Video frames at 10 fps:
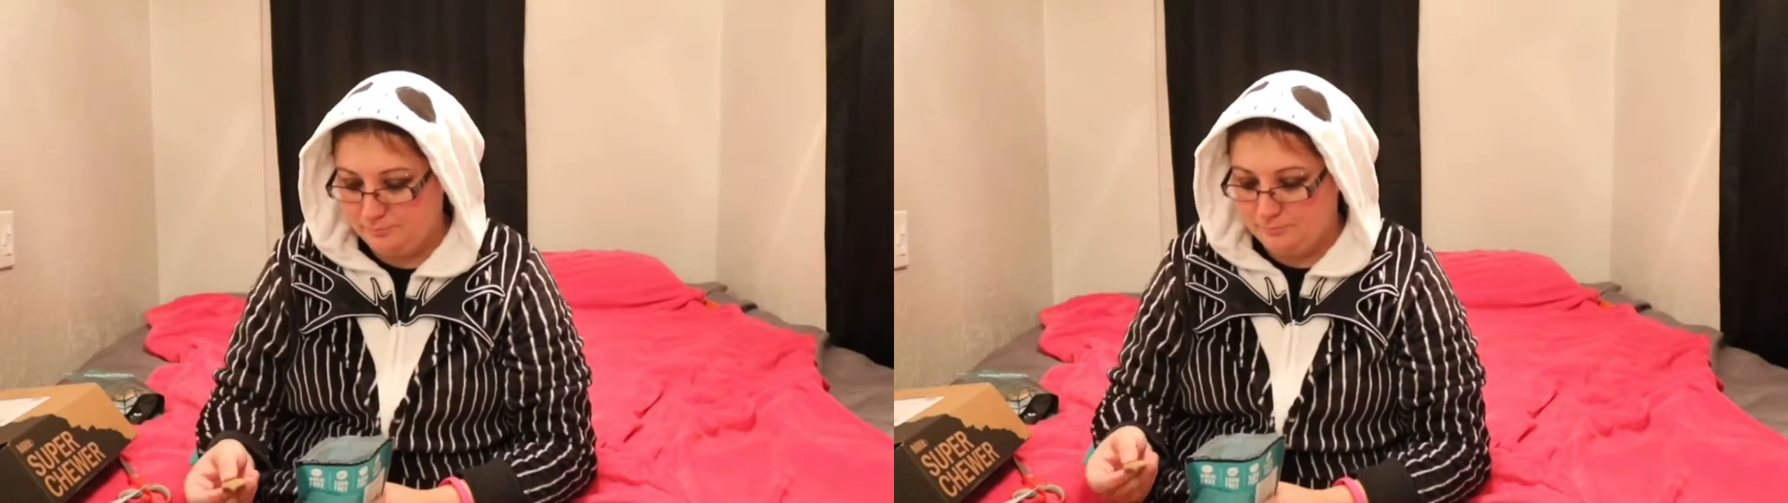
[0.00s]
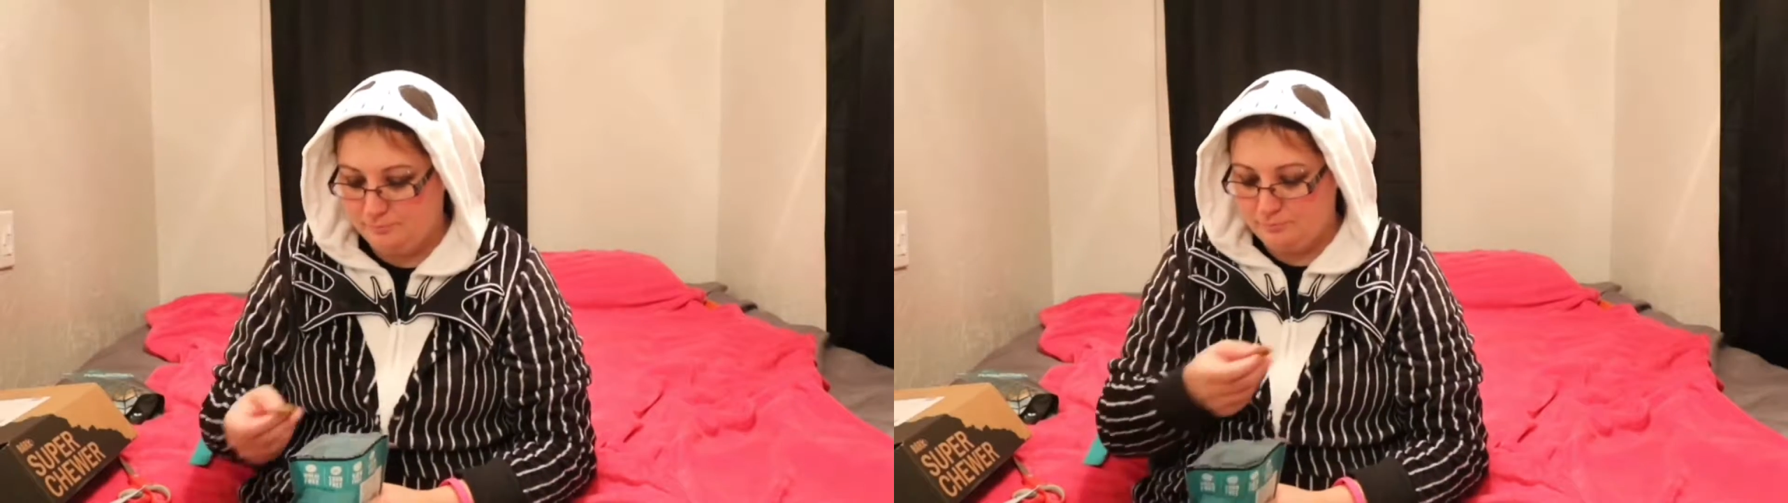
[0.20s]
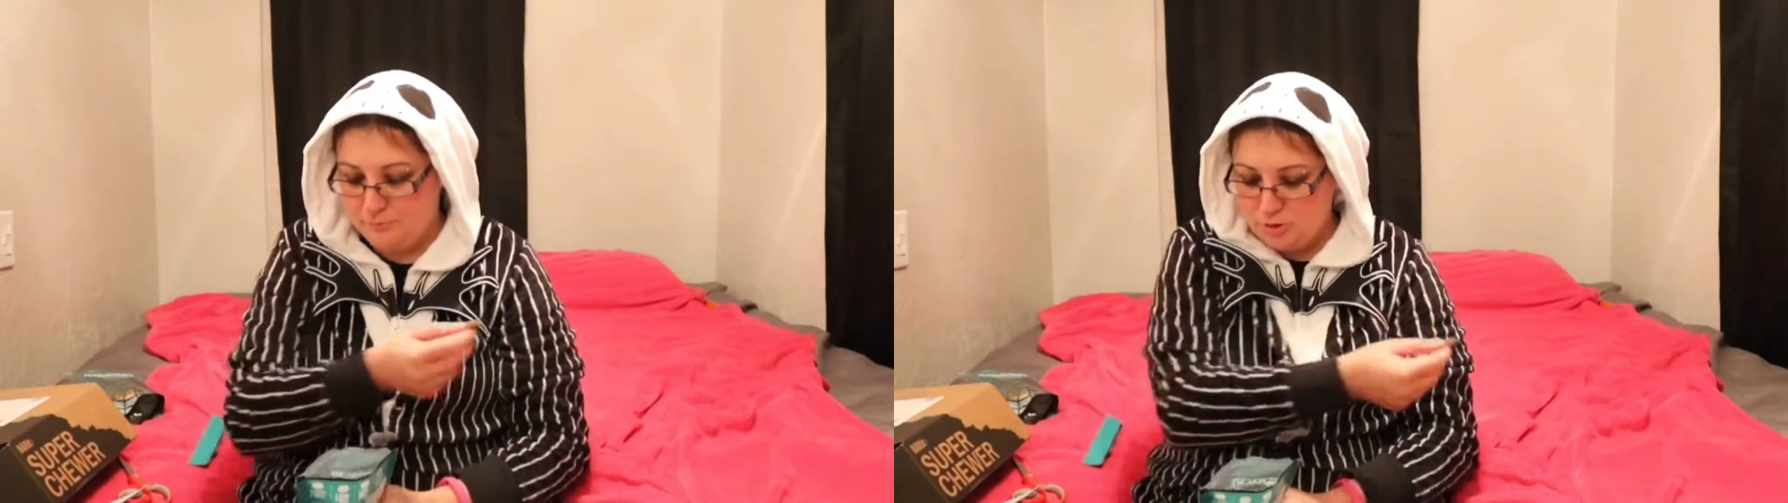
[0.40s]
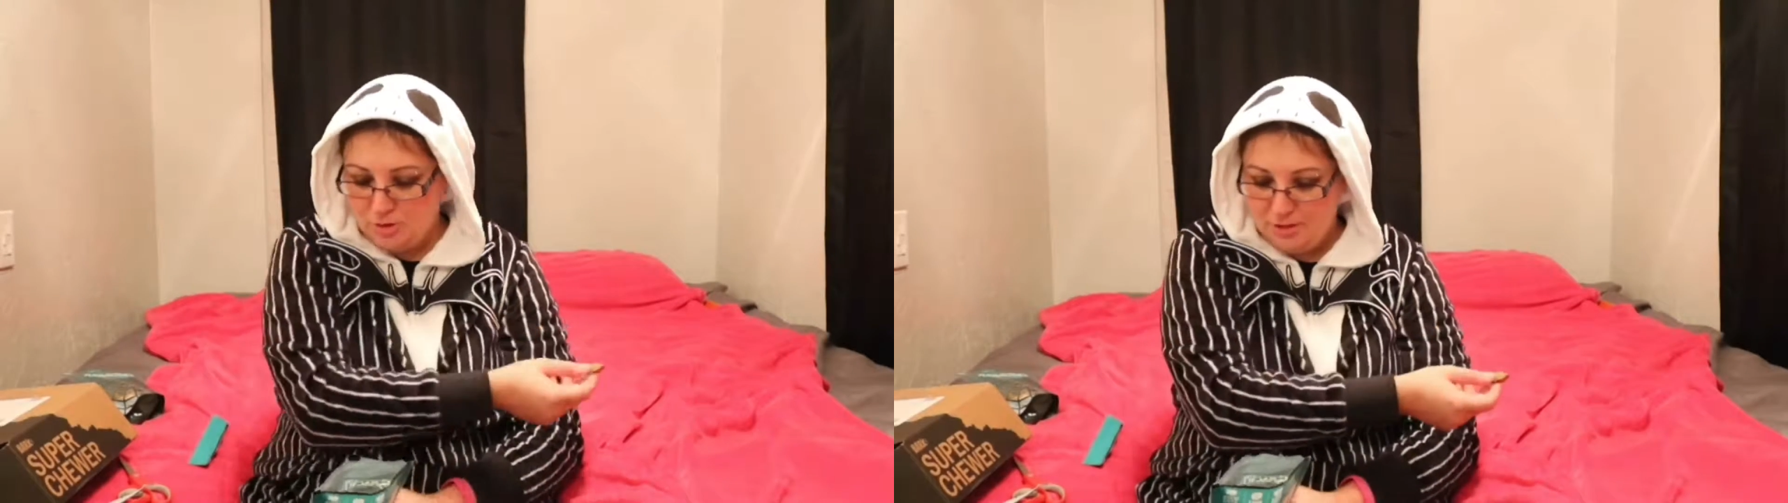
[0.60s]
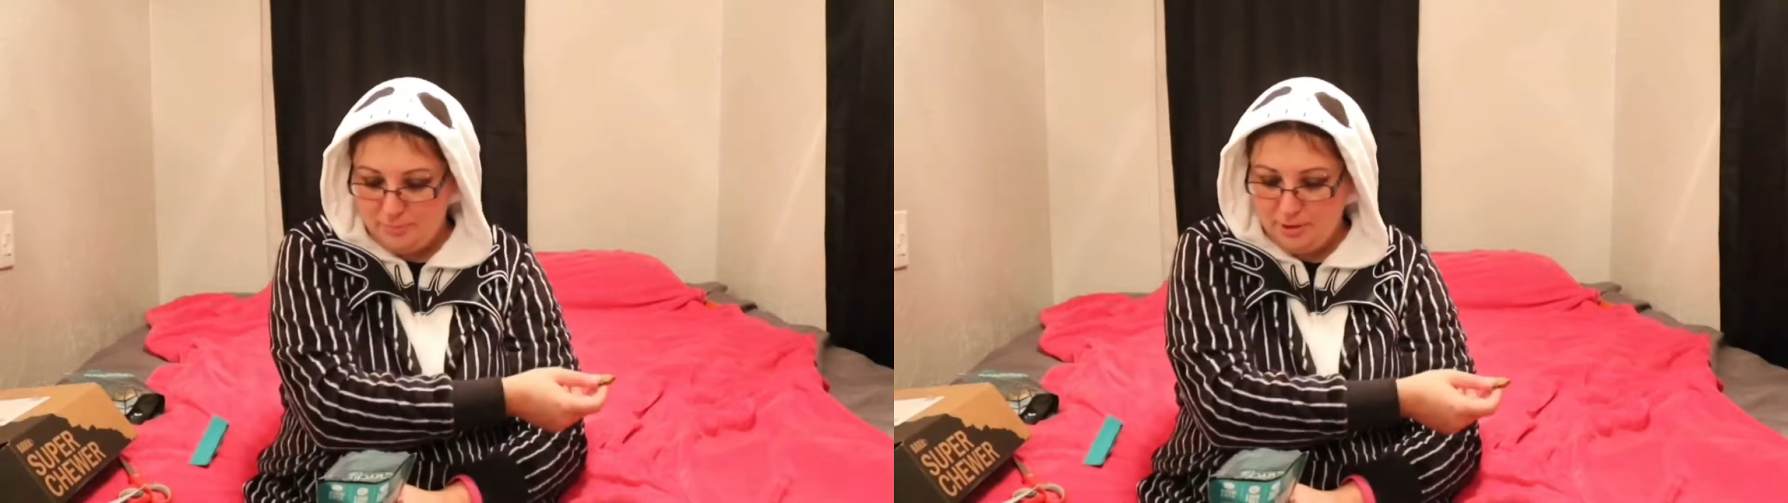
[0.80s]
Why don't you get up